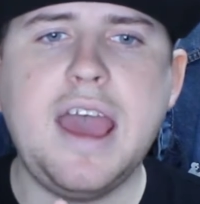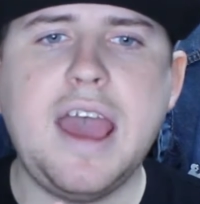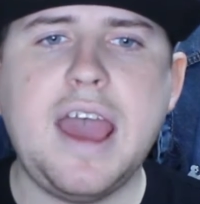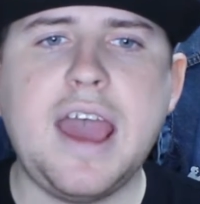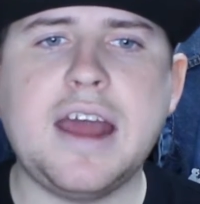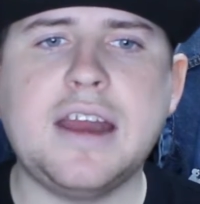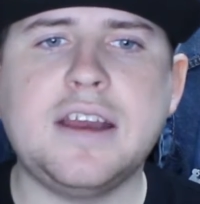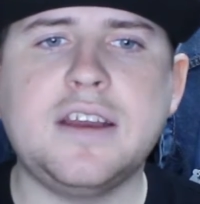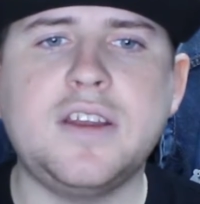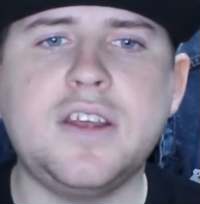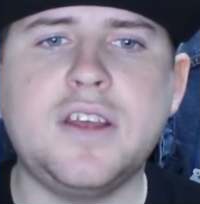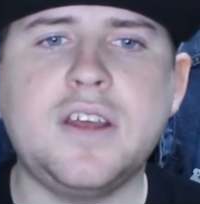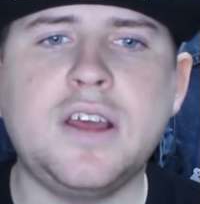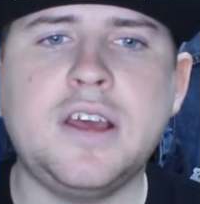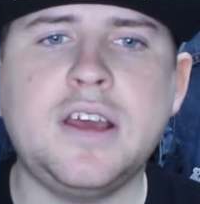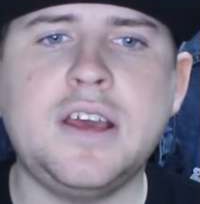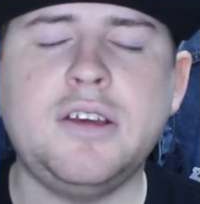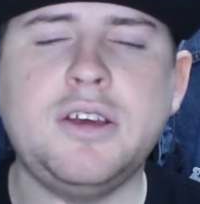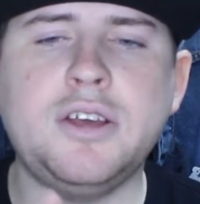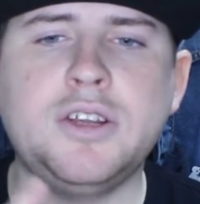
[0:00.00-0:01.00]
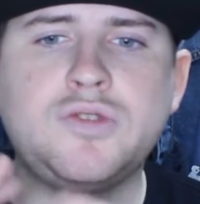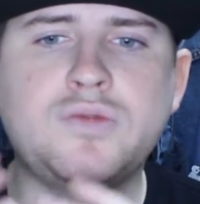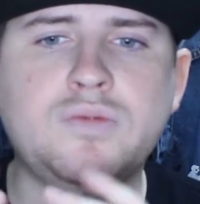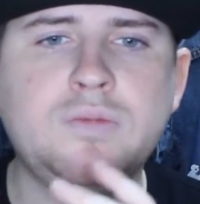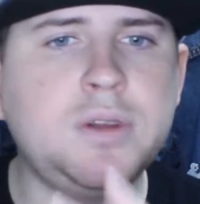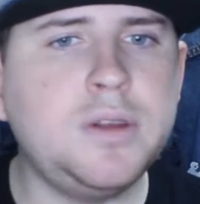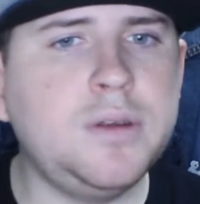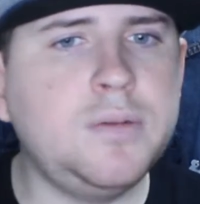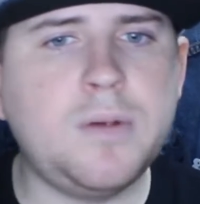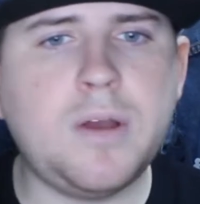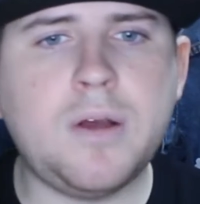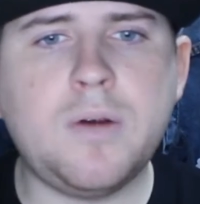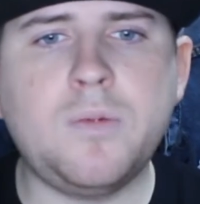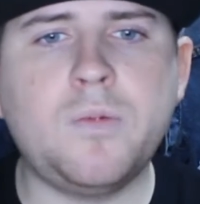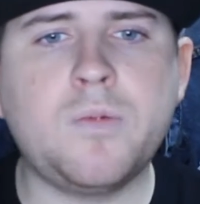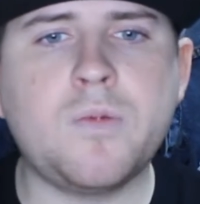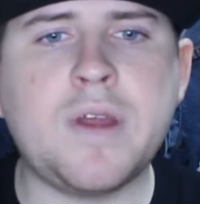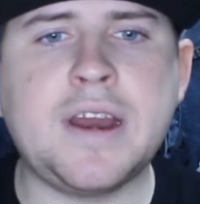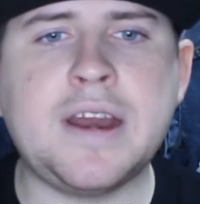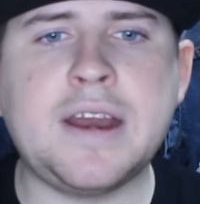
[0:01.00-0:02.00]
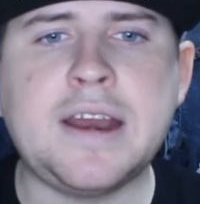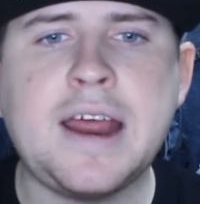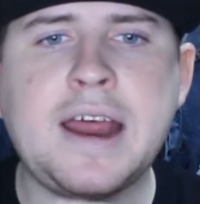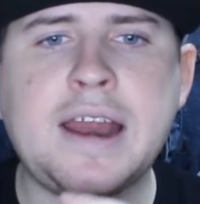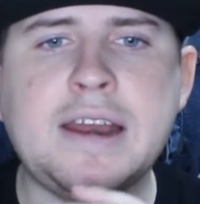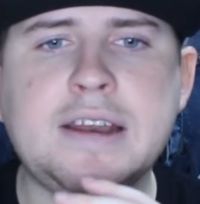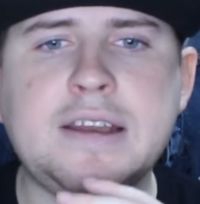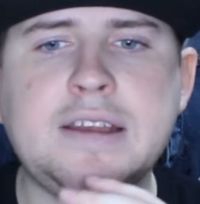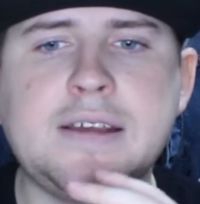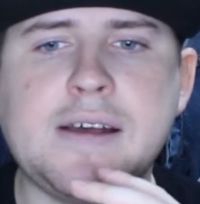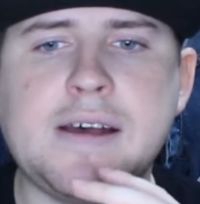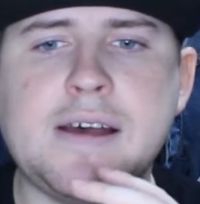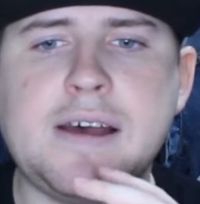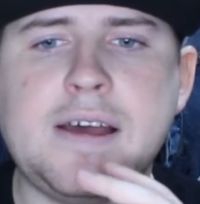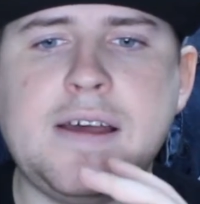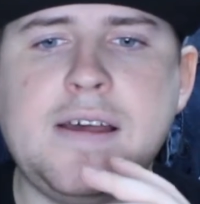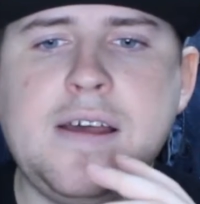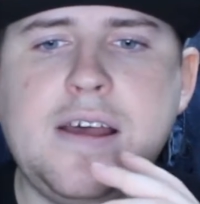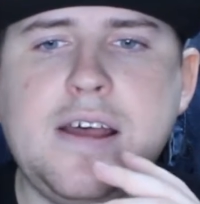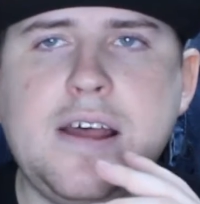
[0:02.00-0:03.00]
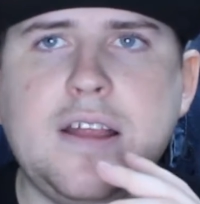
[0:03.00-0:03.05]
and it's really well written, and